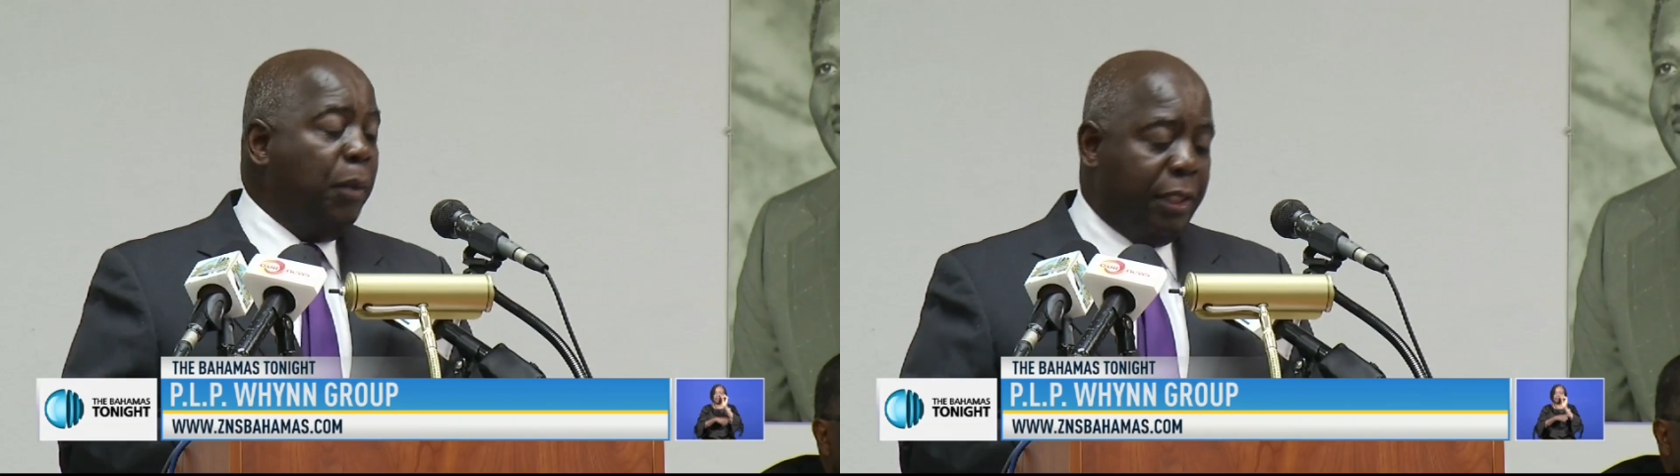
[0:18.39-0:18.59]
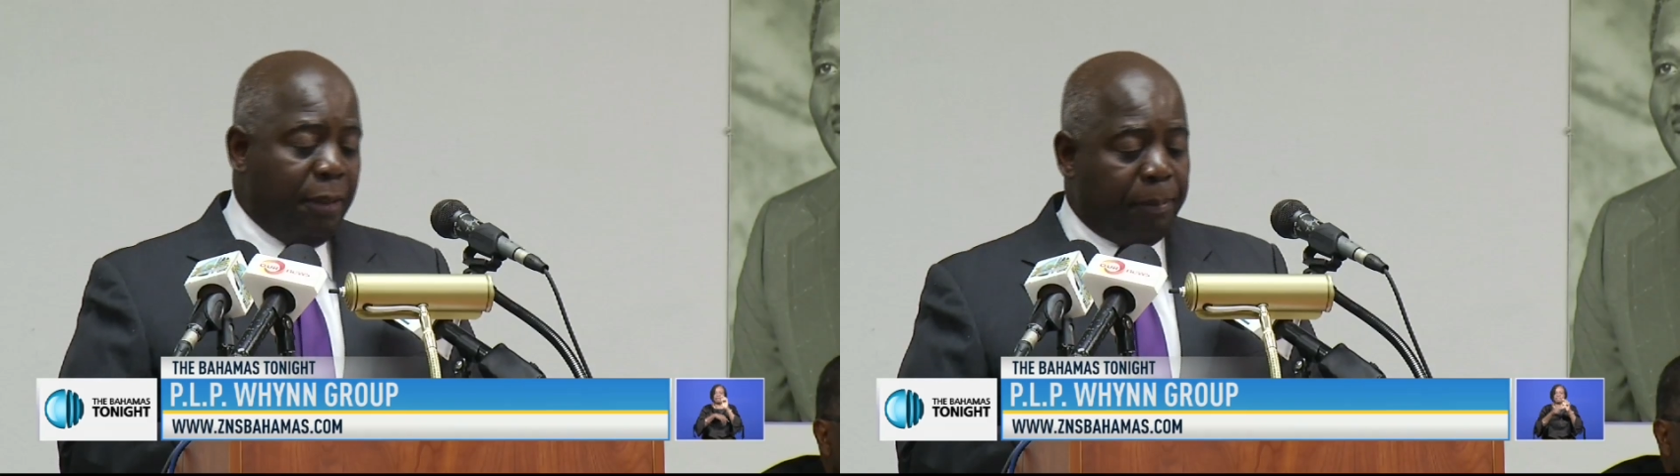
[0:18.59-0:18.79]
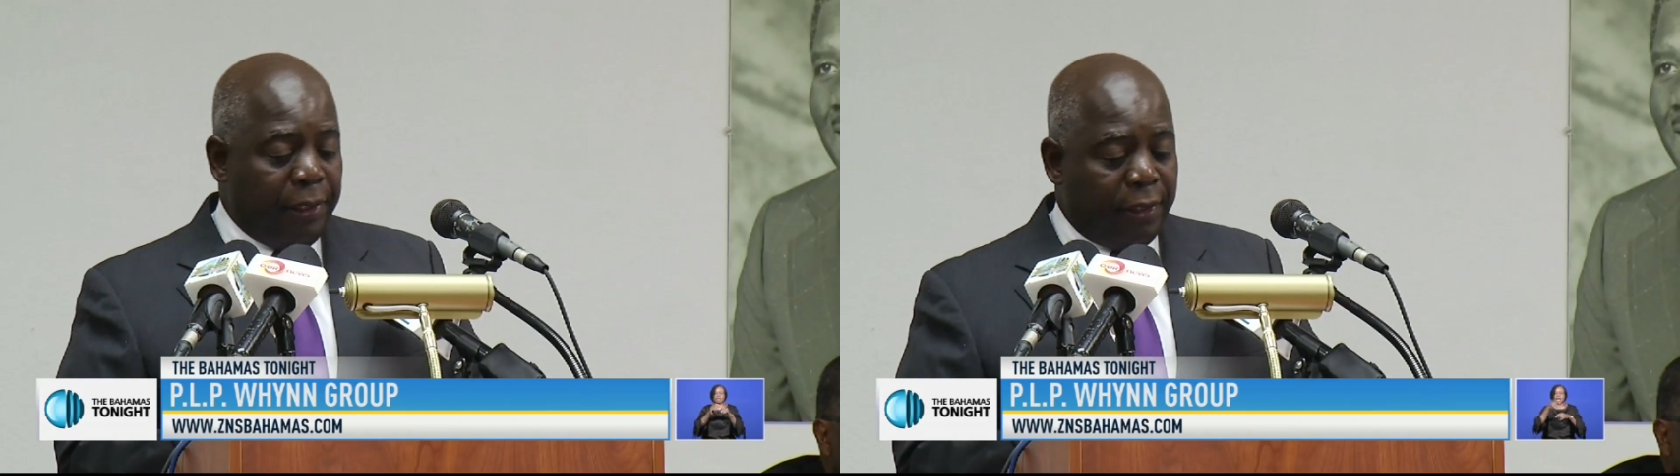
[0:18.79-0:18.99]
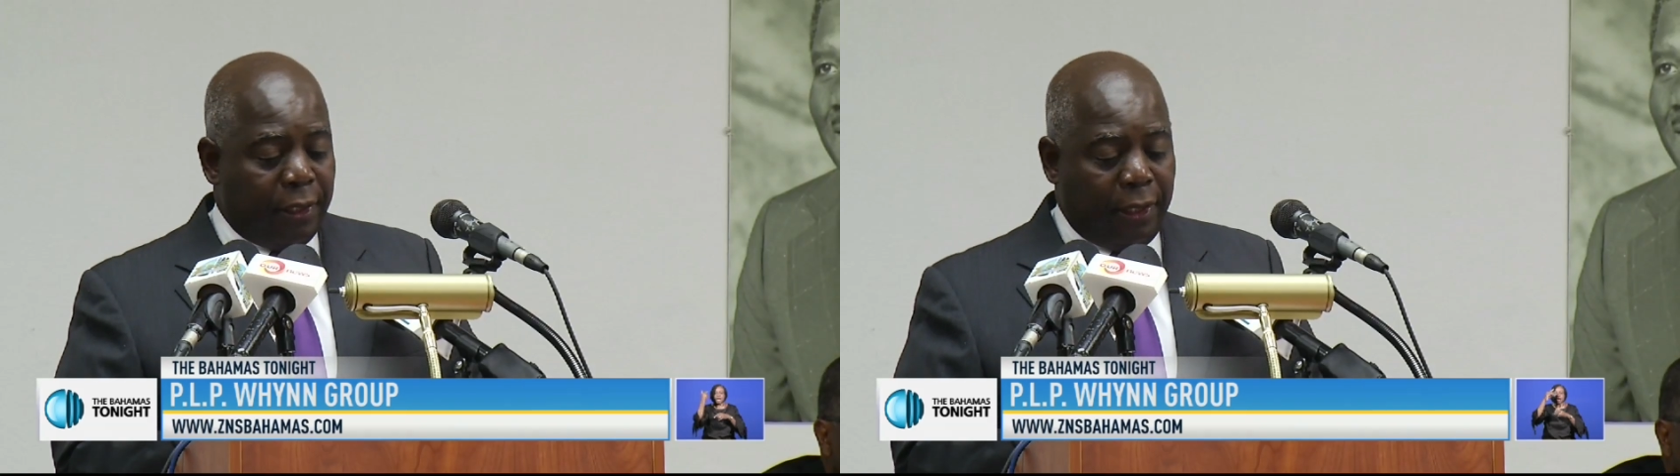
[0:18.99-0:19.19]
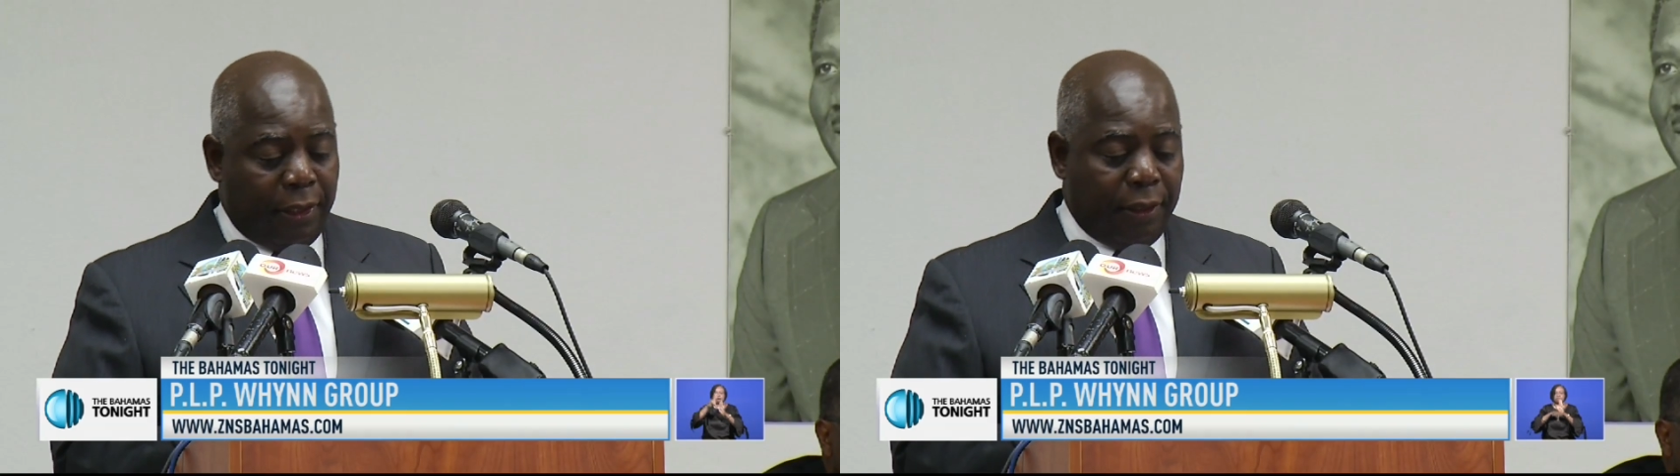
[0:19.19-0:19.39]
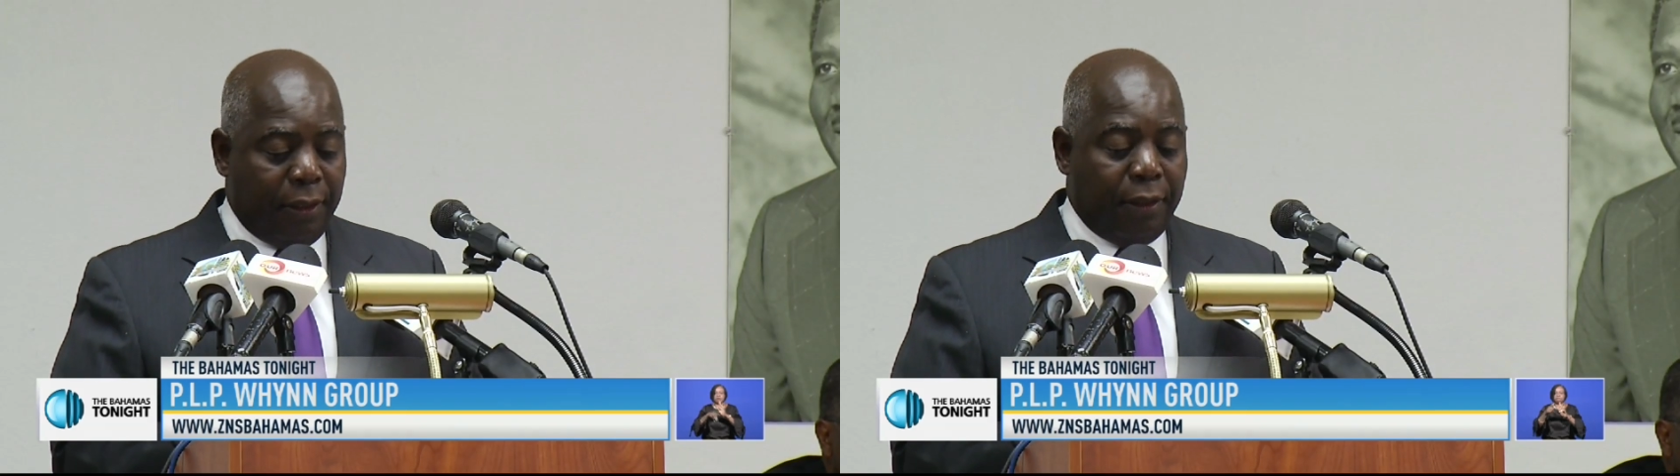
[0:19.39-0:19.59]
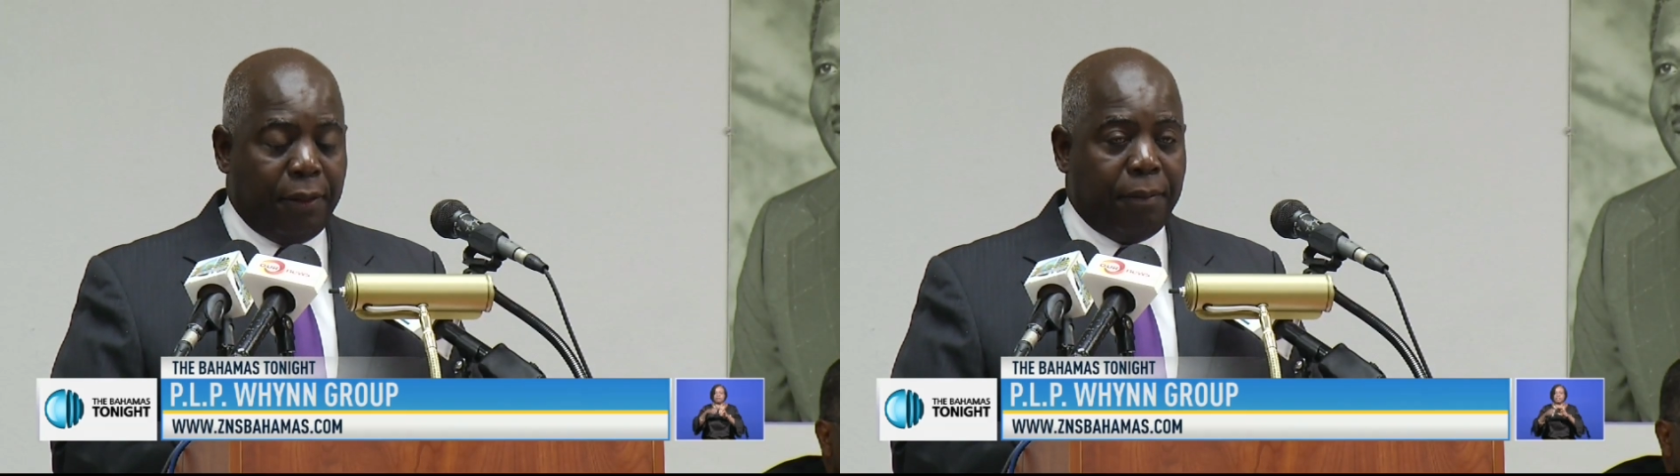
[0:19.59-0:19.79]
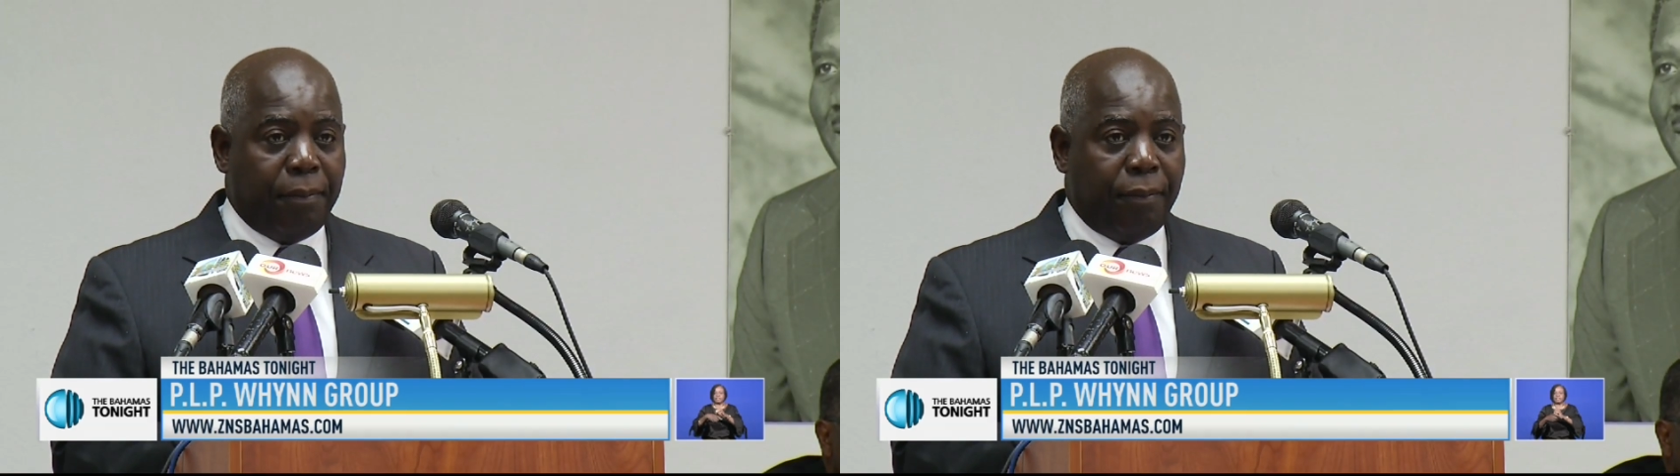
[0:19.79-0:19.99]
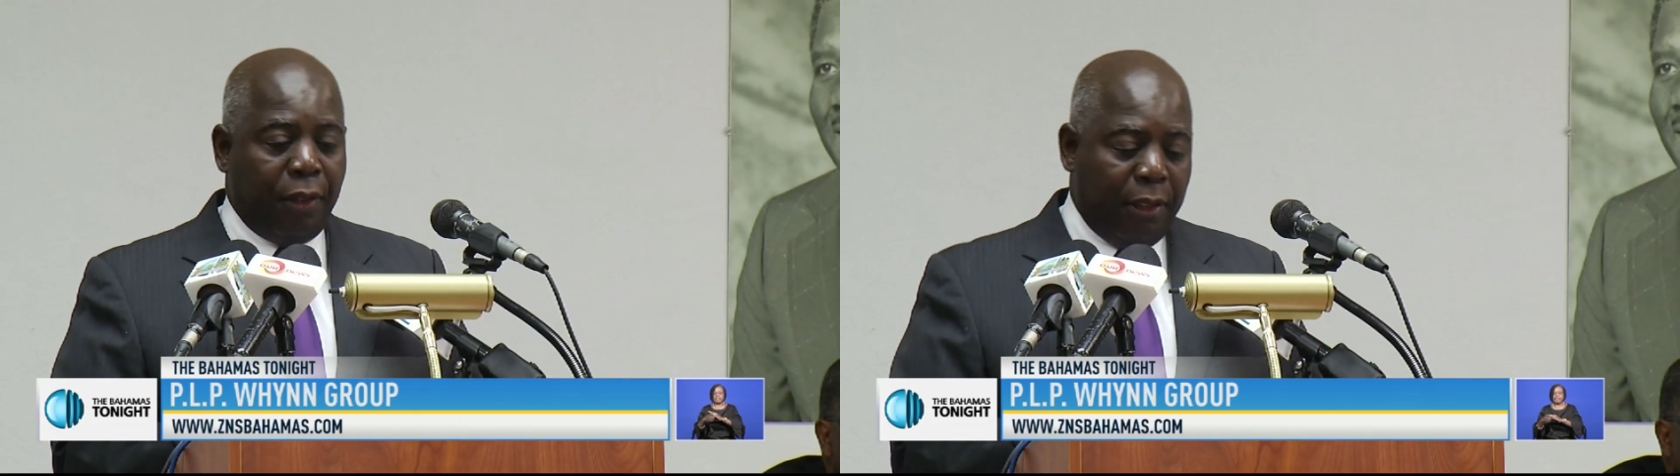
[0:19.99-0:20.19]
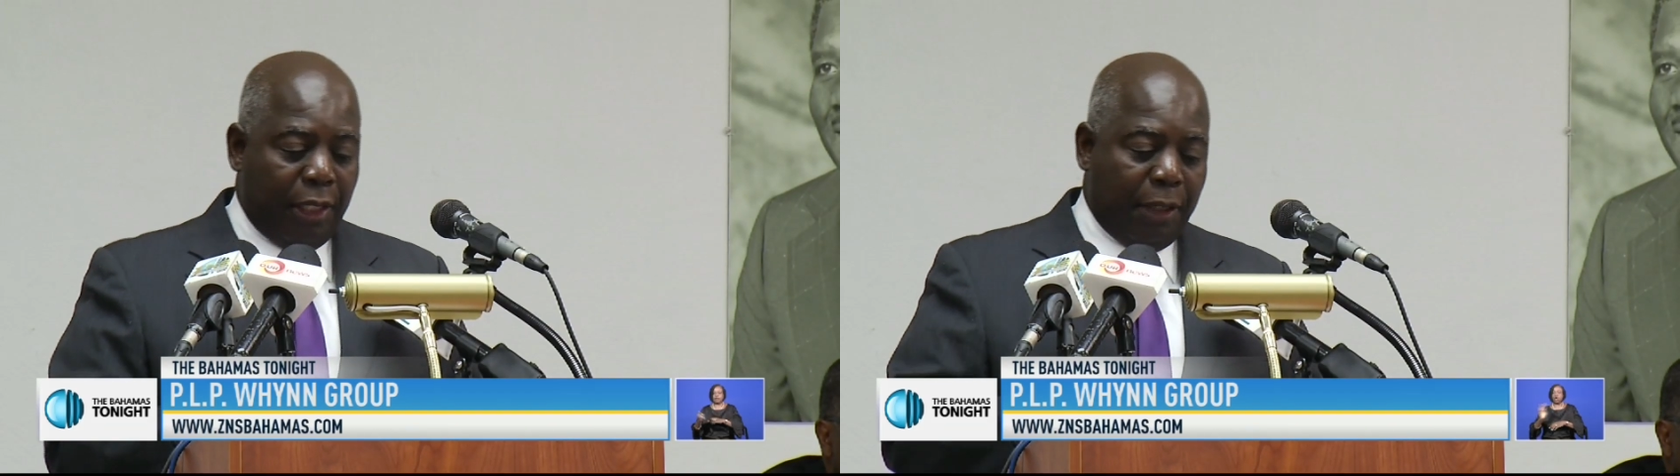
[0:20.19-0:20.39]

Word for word: We simply say that